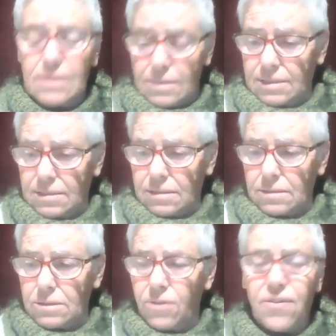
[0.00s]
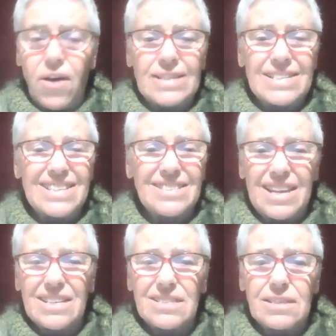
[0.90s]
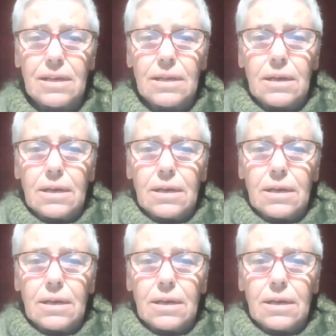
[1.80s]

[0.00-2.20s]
self-ID sex